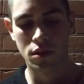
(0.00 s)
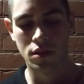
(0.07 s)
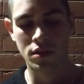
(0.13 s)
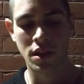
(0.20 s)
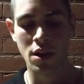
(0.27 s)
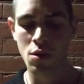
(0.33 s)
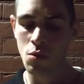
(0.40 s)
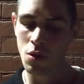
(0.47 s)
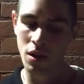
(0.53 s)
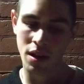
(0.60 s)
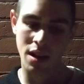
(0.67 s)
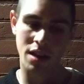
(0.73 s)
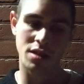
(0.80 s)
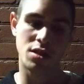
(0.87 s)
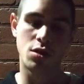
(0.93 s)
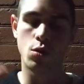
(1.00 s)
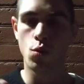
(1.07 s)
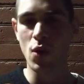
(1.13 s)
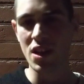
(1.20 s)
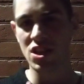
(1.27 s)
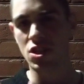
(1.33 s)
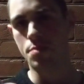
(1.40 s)
Because I don't want to like
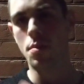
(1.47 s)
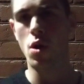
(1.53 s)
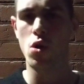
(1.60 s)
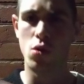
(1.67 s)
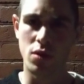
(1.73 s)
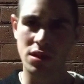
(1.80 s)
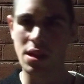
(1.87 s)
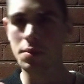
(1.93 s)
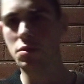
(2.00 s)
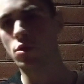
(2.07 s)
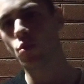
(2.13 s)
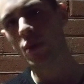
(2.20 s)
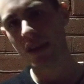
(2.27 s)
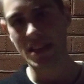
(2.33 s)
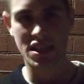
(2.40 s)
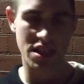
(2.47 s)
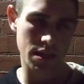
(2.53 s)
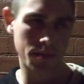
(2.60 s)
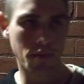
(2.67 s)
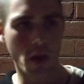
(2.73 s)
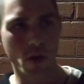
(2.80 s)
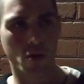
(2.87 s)
switch modes, keep
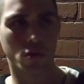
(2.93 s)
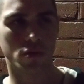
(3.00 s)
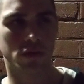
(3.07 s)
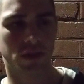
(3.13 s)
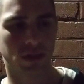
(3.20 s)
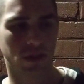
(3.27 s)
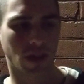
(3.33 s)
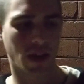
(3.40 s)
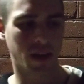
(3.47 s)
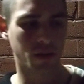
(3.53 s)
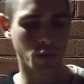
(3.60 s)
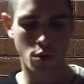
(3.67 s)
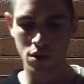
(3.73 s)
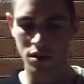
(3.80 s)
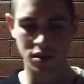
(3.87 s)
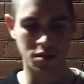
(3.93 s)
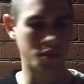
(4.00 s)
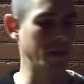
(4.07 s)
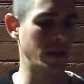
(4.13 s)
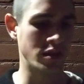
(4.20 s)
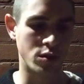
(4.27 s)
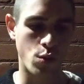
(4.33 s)
switching modes. I don't want it to
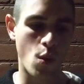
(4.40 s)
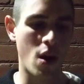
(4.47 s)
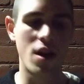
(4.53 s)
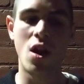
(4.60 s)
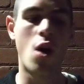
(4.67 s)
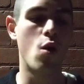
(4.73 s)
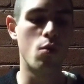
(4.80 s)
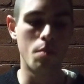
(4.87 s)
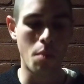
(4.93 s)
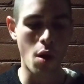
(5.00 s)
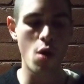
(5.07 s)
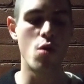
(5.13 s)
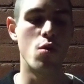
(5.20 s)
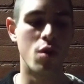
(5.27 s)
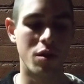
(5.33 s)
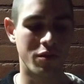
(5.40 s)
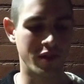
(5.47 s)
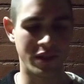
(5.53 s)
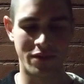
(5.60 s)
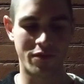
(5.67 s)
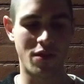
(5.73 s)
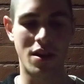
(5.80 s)
be just one whole mode of
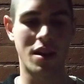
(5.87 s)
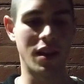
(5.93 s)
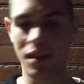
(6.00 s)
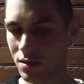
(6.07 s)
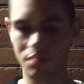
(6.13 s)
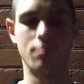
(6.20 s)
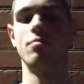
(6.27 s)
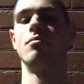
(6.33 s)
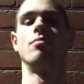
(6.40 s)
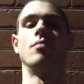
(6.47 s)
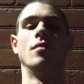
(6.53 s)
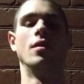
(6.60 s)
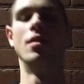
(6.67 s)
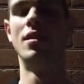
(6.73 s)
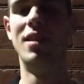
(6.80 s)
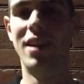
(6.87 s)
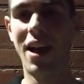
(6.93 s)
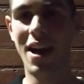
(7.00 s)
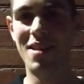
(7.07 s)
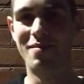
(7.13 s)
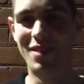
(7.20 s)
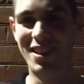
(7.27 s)
it fucking
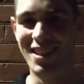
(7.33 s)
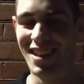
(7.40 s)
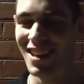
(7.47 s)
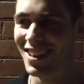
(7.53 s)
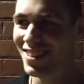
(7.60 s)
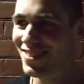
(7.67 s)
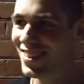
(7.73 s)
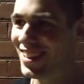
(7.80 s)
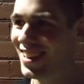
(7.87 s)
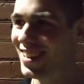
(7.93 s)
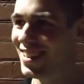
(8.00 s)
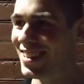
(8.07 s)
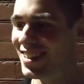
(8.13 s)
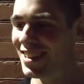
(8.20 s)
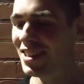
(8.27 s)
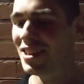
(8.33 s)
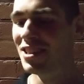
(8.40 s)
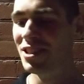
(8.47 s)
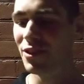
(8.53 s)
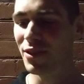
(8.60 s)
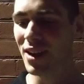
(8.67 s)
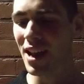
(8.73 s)
enlightenment, you know what I mean?
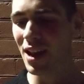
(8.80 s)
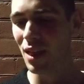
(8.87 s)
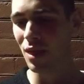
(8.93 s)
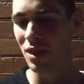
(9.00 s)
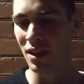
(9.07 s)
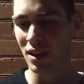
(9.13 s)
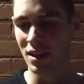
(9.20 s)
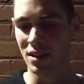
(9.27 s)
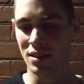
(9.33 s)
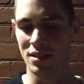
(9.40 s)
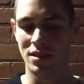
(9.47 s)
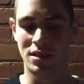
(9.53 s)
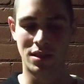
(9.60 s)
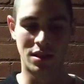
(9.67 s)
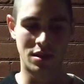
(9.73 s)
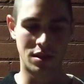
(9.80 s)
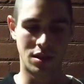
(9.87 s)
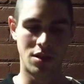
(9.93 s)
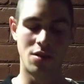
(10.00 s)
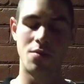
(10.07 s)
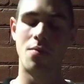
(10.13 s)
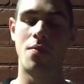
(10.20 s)
Doing anything, and, you
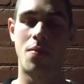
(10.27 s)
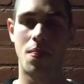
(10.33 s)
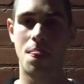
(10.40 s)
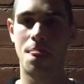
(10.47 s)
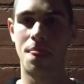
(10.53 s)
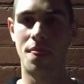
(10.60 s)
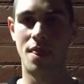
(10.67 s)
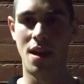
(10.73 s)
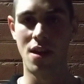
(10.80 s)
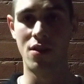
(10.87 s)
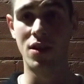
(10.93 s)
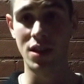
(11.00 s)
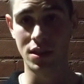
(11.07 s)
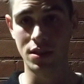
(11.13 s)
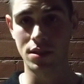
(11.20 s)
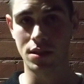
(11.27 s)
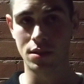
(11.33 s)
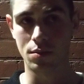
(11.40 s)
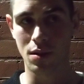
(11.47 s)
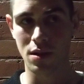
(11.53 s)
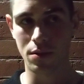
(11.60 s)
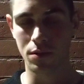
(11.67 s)
know, there it is
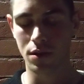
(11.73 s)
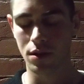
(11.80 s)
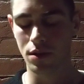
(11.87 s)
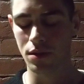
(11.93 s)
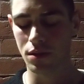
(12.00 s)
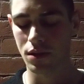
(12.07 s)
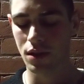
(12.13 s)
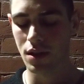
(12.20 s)
as well, you know.